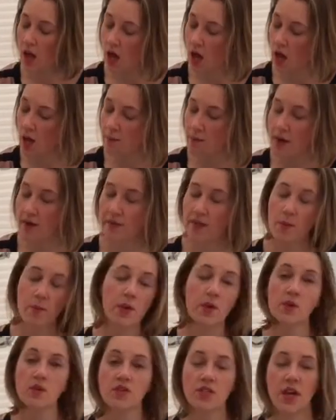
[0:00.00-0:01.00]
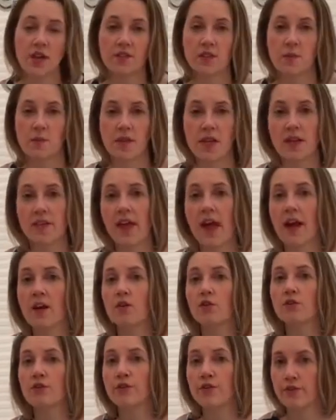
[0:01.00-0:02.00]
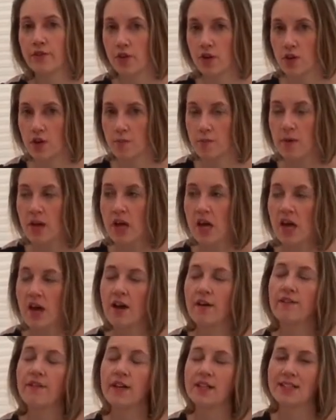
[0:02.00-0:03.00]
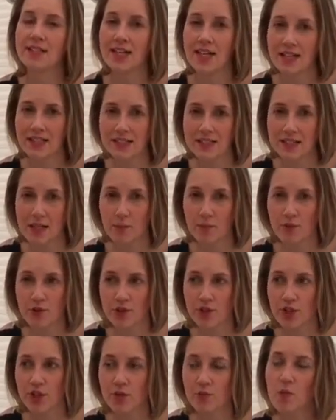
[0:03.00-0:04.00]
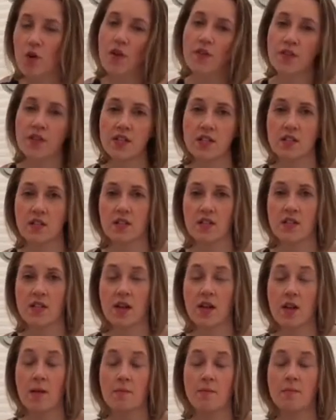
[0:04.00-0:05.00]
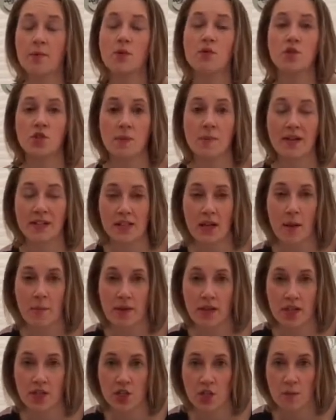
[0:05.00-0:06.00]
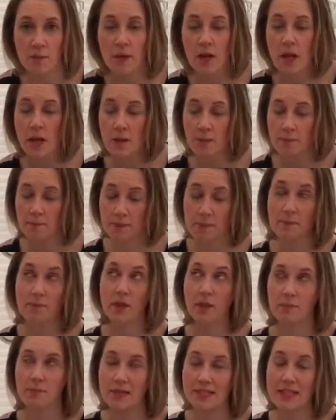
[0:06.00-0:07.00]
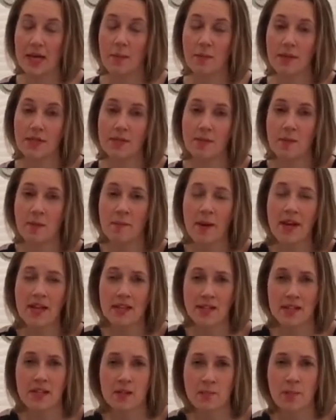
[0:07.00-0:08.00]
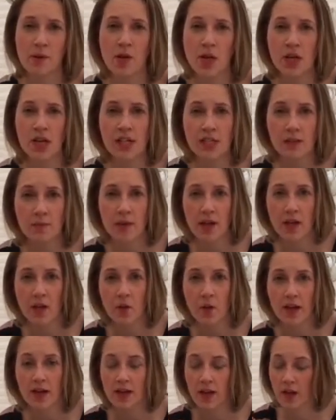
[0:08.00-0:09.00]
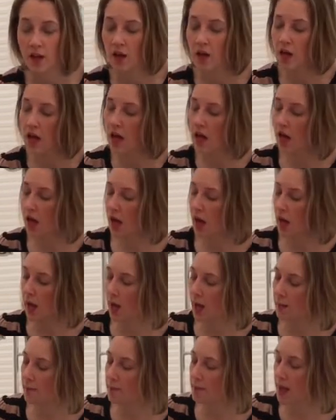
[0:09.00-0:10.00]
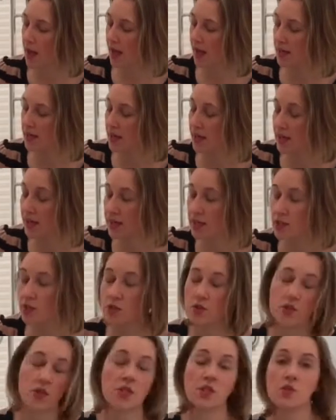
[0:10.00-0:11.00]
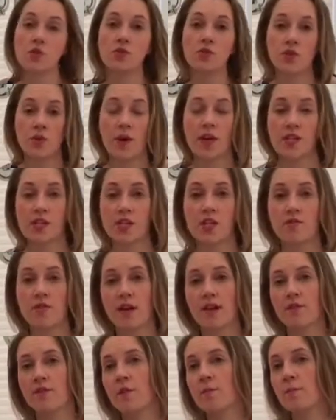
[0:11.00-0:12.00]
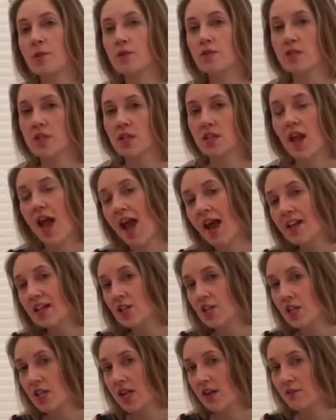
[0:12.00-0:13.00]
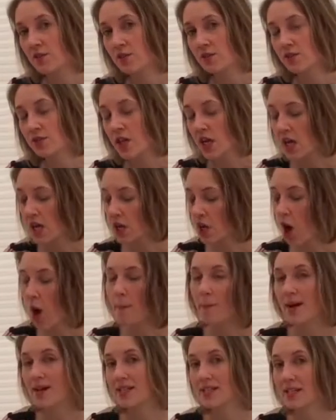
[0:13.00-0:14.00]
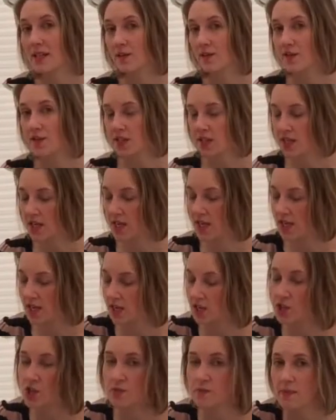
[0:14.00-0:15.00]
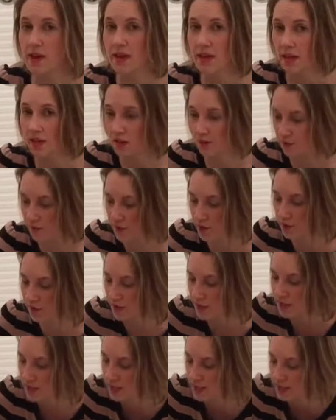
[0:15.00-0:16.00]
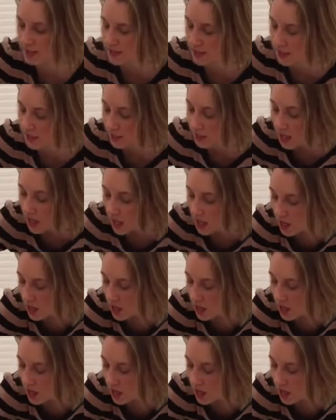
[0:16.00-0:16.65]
And then we also have something in there called Therm, a fantastic product. What this does, it boosts your metabolism. It makes things burn a little bit quicker, and it is also actually great for boosting your energy levels, combating fatigue, and just making you feel fantastic.